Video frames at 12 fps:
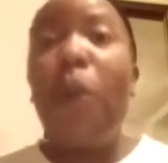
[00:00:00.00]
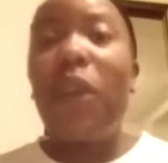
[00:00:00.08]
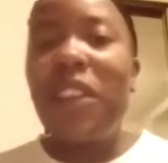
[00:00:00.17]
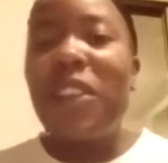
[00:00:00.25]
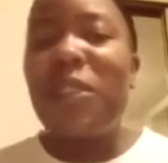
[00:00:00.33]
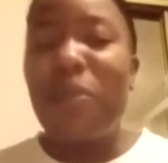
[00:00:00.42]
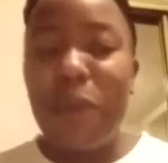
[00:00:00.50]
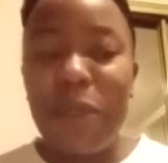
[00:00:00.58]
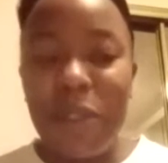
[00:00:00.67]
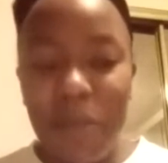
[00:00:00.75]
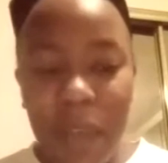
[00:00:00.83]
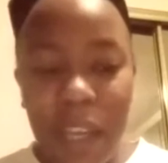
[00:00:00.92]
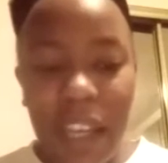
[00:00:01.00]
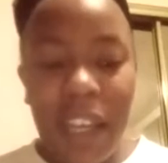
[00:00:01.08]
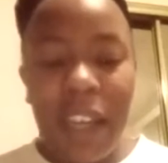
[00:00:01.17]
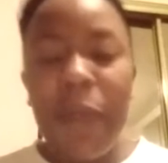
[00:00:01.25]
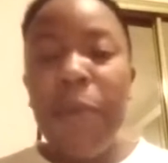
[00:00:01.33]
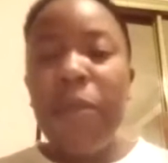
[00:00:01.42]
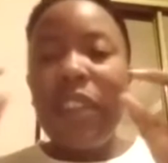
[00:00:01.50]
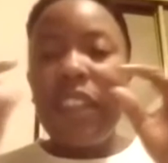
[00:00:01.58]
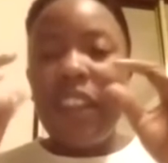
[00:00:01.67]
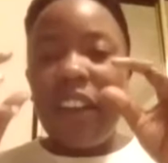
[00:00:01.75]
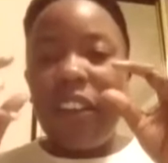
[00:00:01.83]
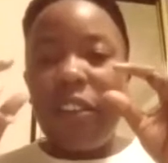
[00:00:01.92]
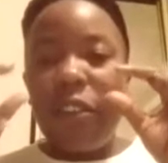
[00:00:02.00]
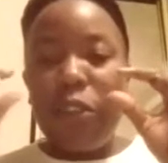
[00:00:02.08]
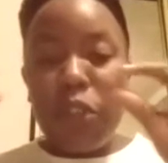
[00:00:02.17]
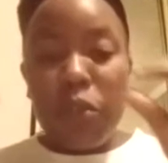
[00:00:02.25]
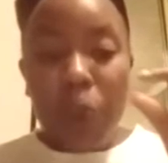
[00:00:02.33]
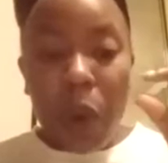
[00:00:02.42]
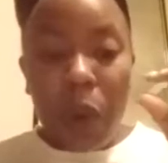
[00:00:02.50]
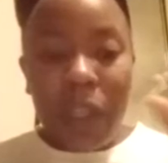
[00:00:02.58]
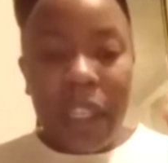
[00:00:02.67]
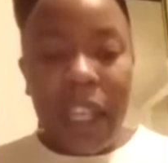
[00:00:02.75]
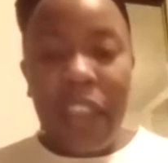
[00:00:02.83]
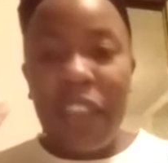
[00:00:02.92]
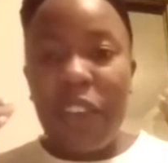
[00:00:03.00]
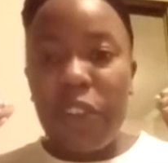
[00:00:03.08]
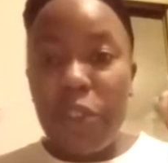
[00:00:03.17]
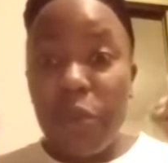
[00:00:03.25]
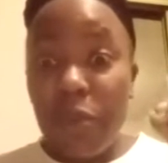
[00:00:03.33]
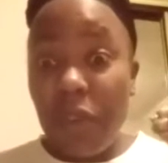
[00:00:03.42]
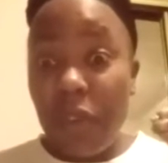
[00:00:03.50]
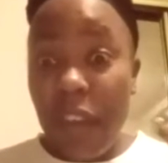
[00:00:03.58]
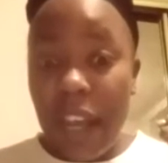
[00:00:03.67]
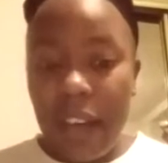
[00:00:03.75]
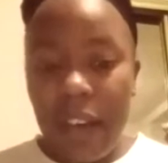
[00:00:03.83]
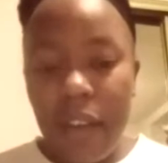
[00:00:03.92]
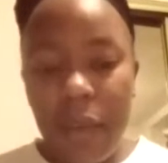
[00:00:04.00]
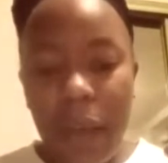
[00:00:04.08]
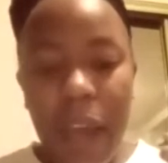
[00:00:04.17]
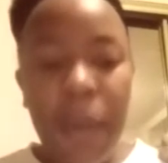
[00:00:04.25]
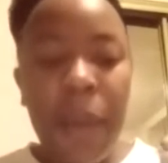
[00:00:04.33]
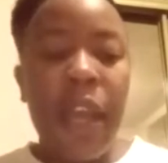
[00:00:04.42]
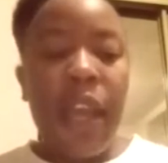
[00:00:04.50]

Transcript: not where they're supposed to be. They're swollen and they're super red, okay?